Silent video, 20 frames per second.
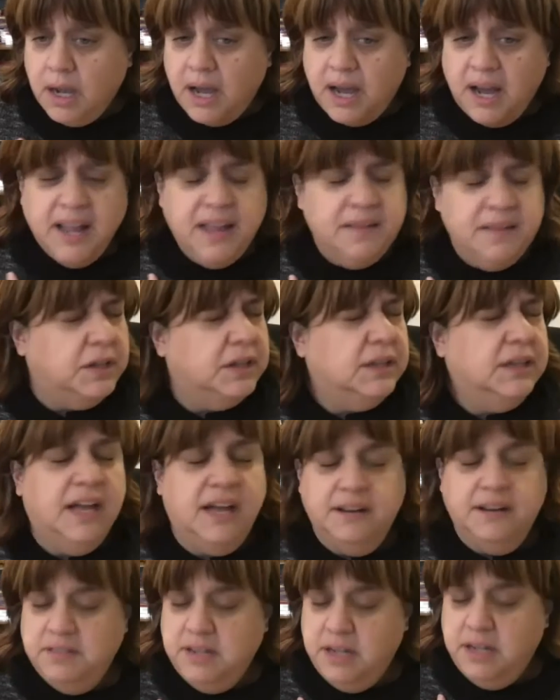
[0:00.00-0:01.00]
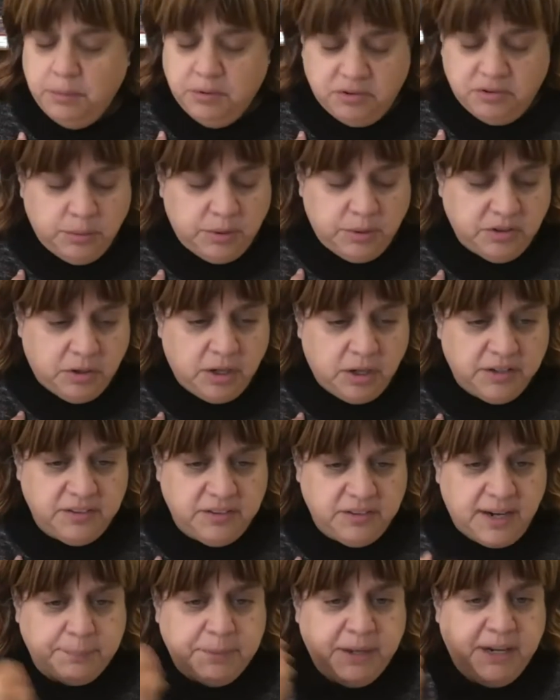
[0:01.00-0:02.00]
I have a lot of neighbors who are dogs,
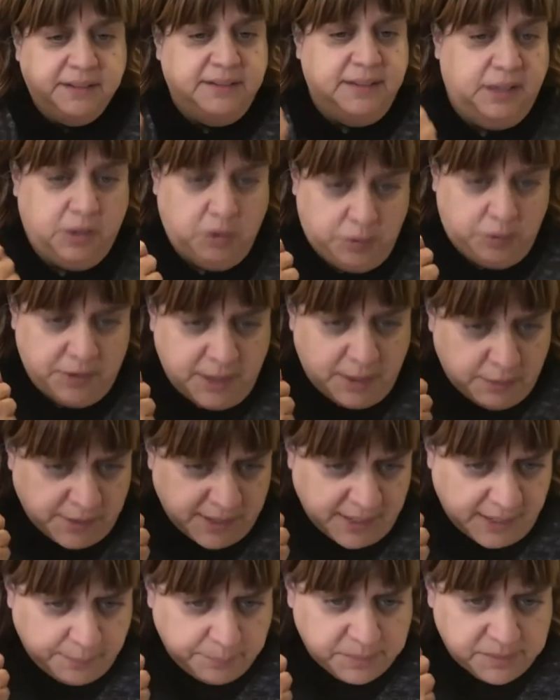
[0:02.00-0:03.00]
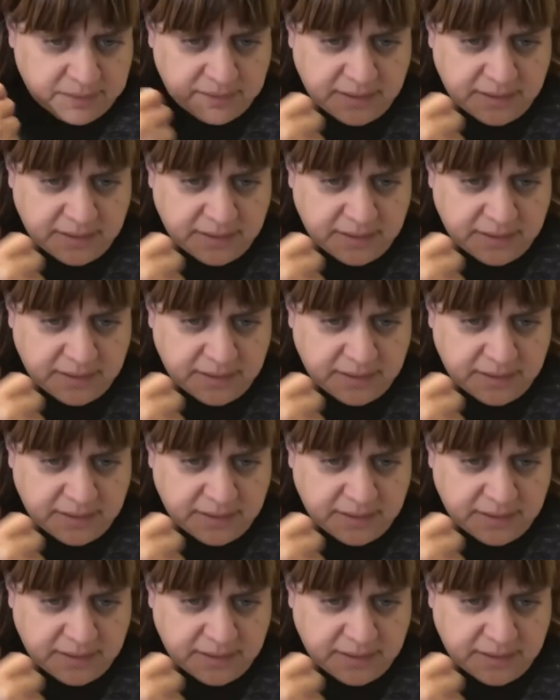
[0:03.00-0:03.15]
and I'm going to tell you their names.